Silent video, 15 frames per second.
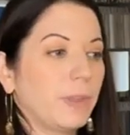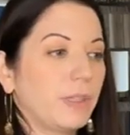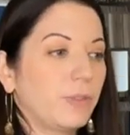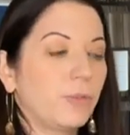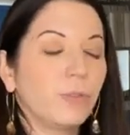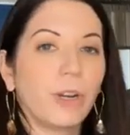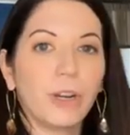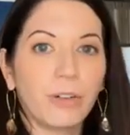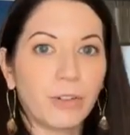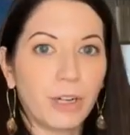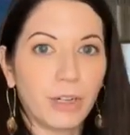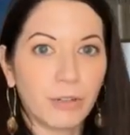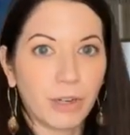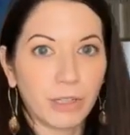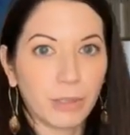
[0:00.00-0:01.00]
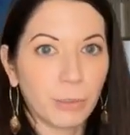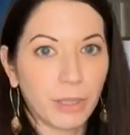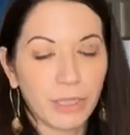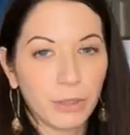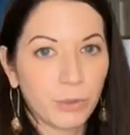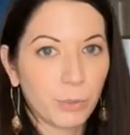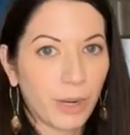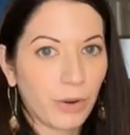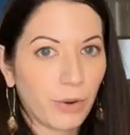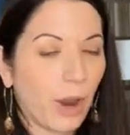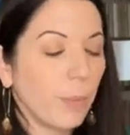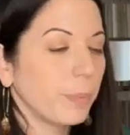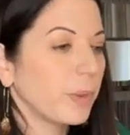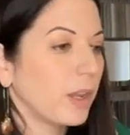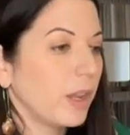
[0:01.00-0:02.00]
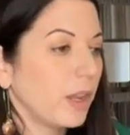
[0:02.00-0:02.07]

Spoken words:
Very, very rarely will I use white grout.